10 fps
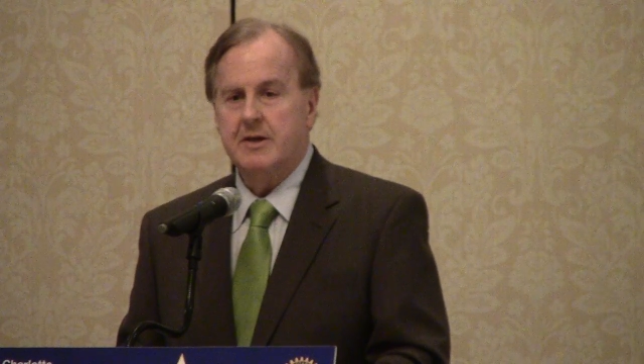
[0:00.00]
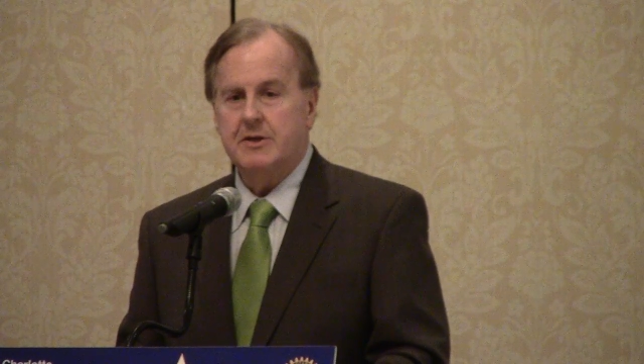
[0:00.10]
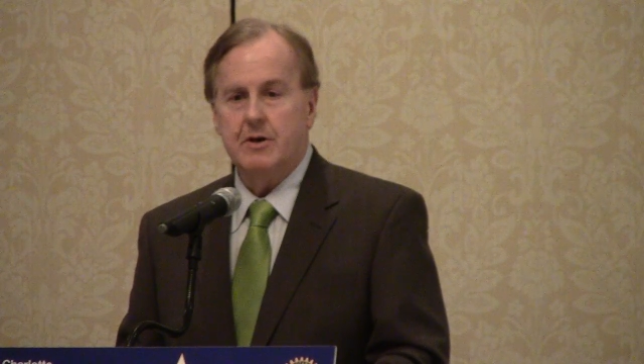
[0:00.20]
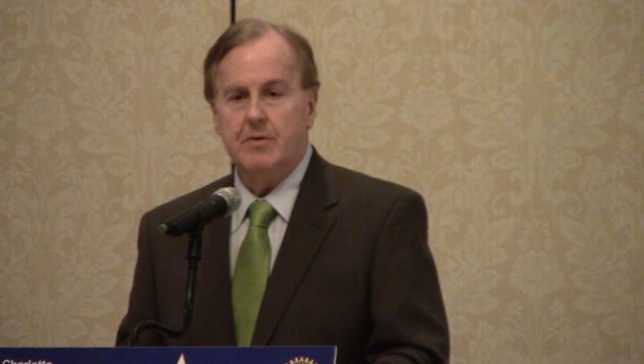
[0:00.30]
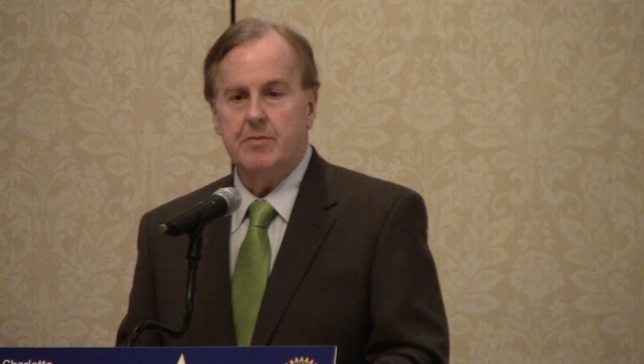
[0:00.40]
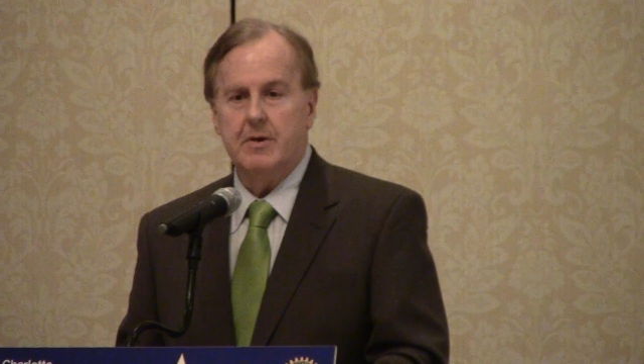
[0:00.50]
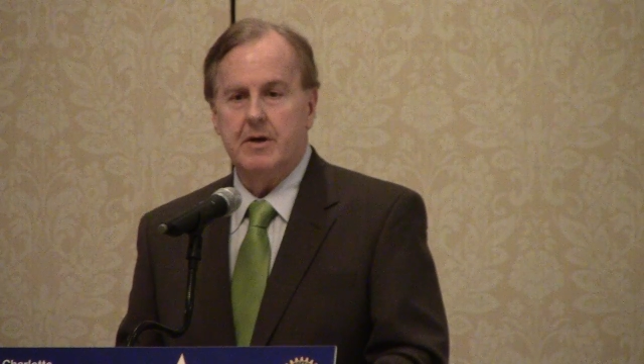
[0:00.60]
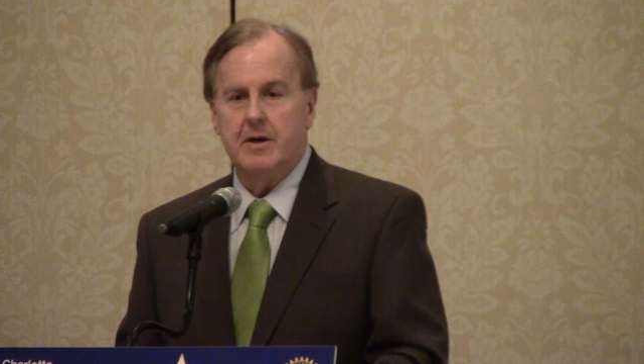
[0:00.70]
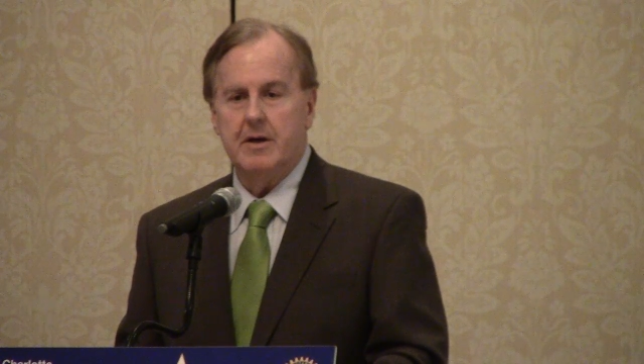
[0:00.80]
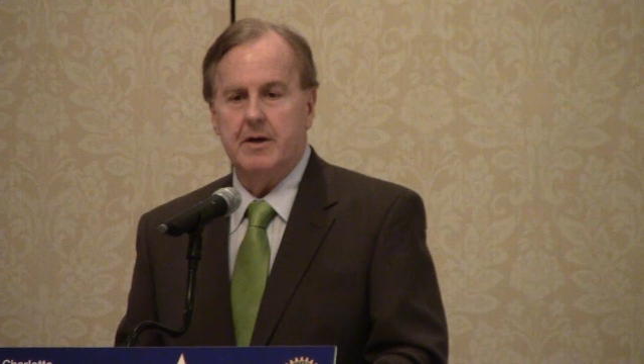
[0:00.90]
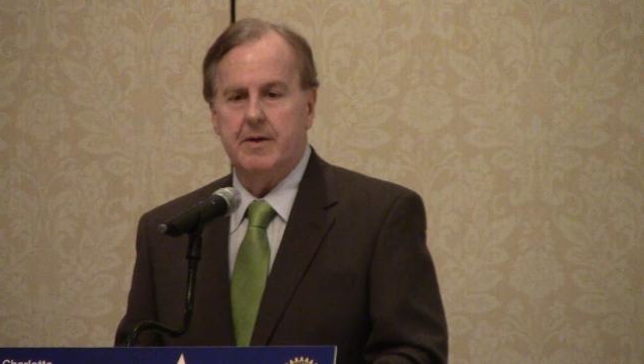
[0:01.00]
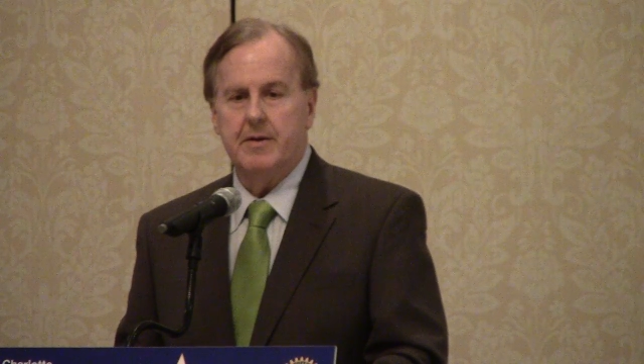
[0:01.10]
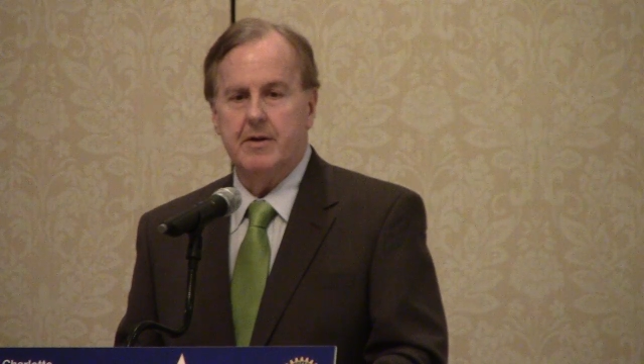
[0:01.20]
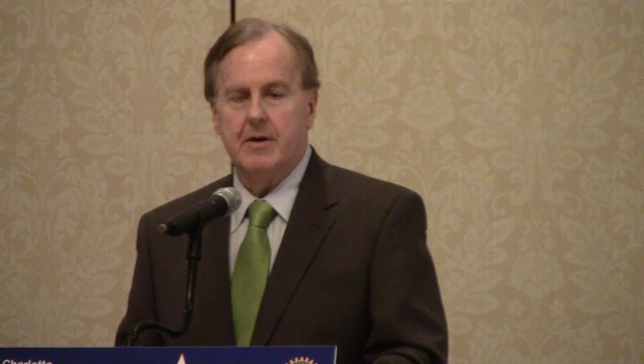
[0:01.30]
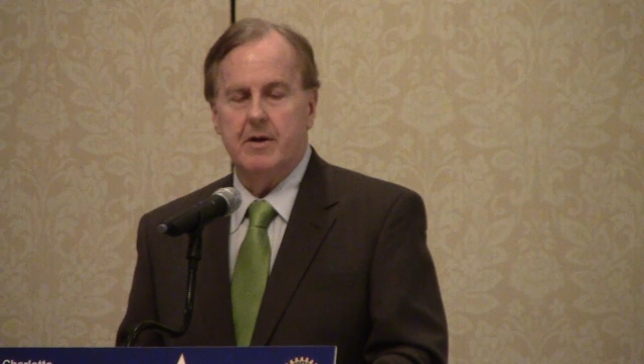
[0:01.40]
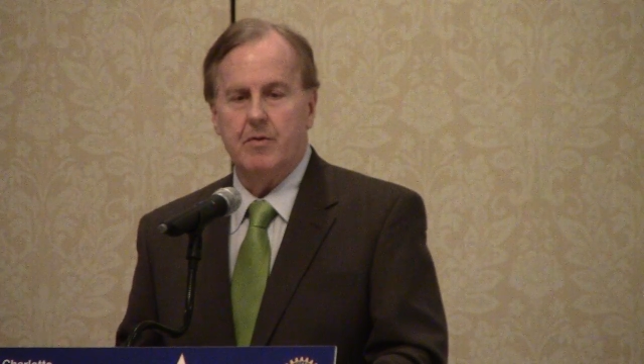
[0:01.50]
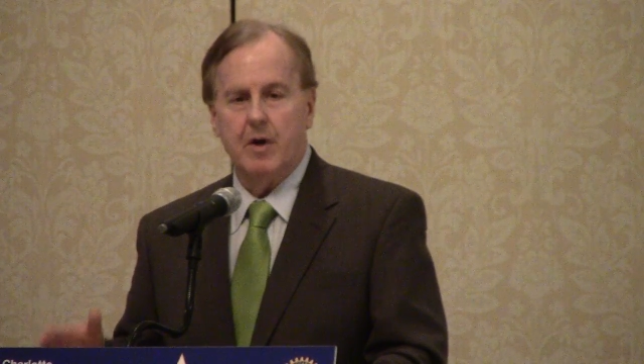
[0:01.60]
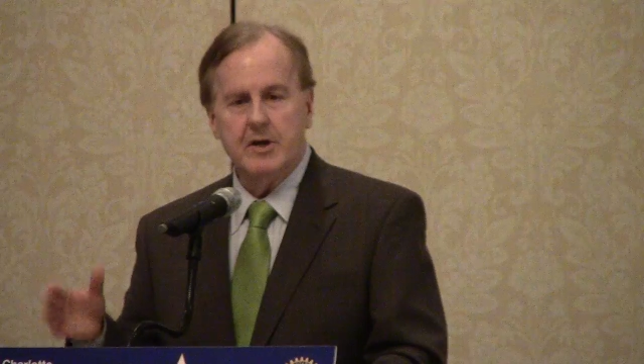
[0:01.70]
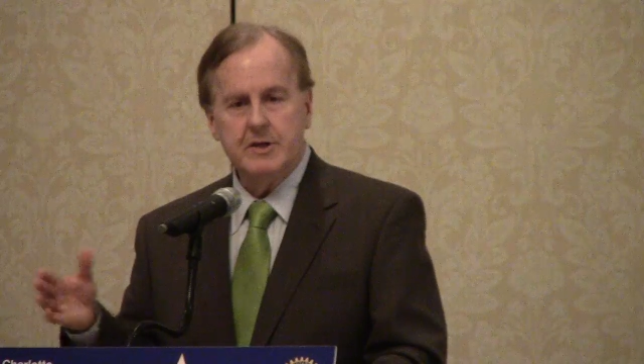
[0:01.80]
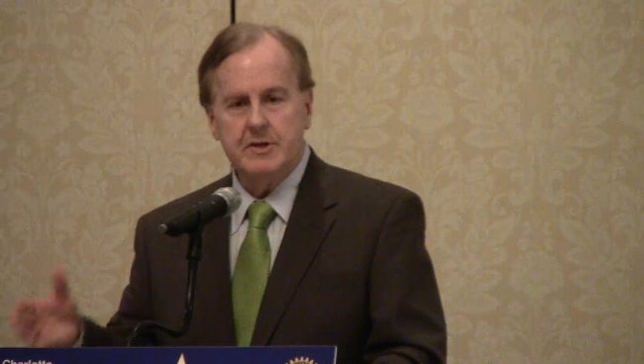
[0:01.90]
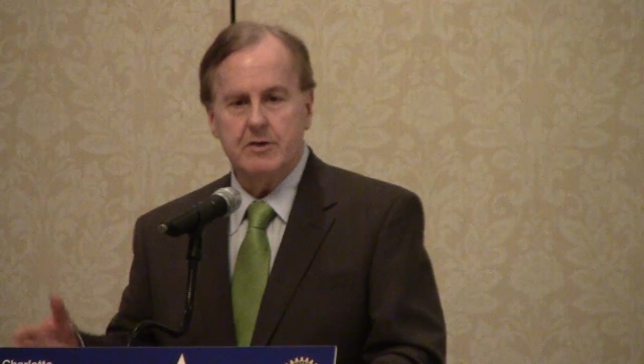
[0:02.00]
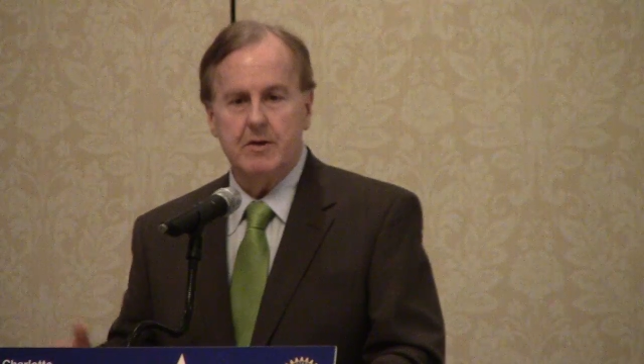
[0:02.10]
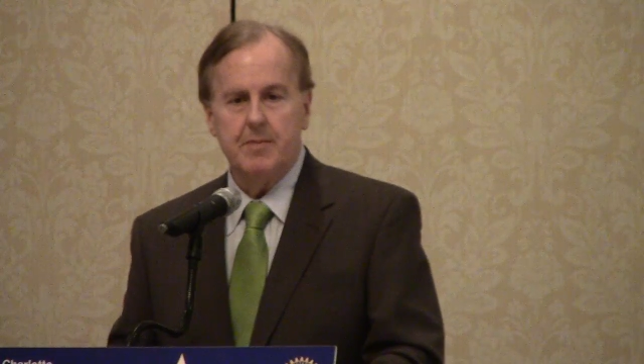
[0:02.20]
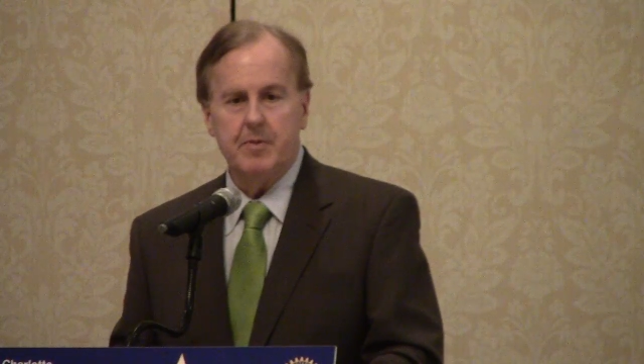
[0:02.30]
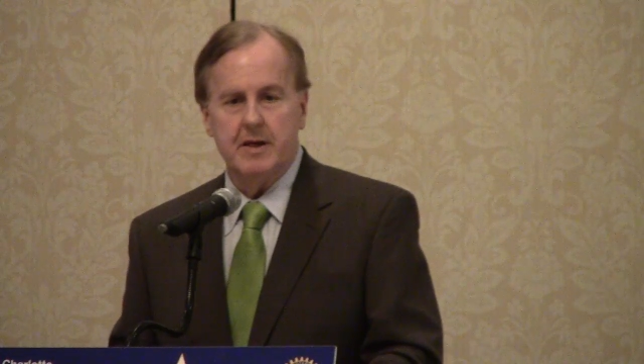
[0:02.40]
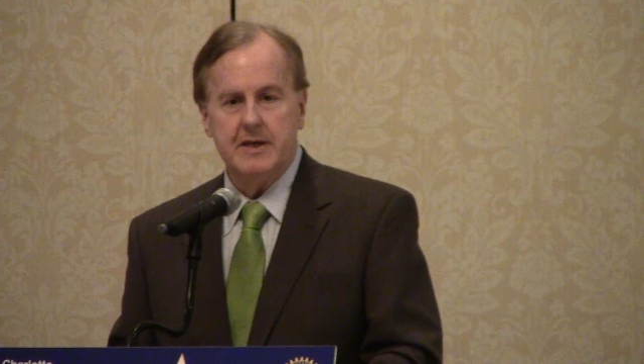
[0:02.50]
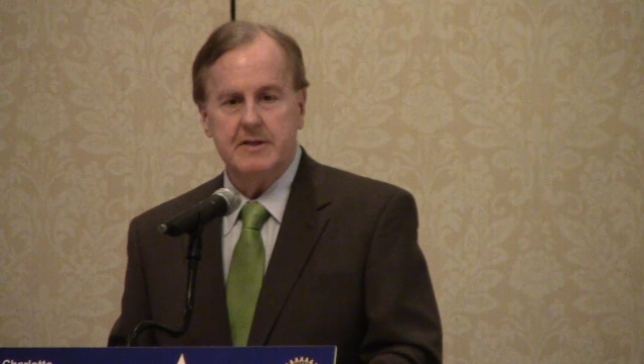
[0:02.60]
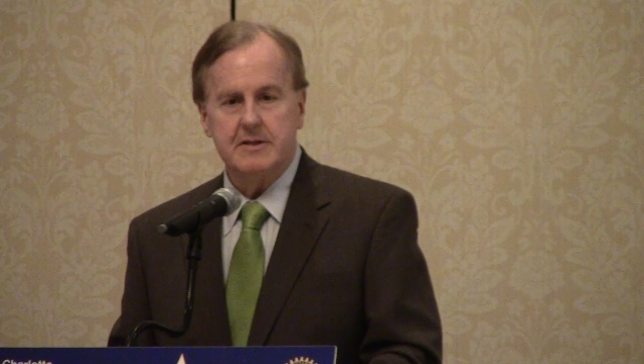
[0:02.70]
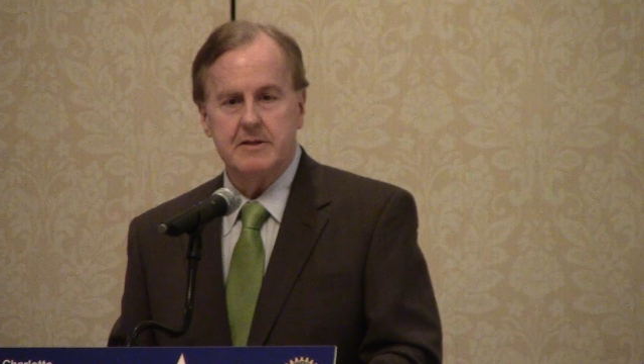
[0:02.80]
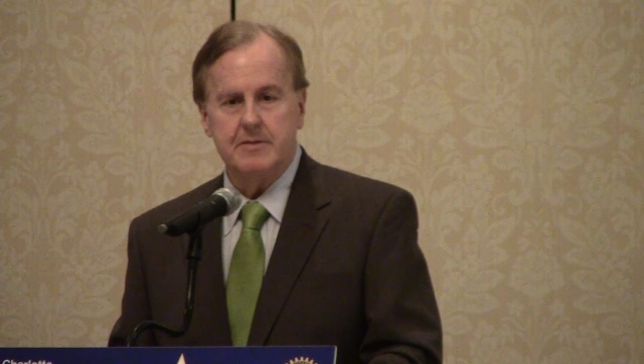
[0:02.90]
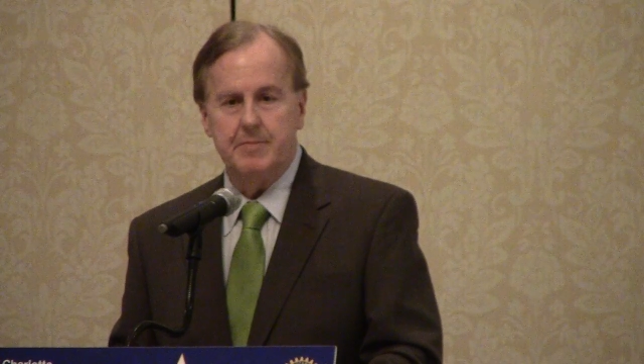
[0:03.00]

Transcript: So Washington's a great place.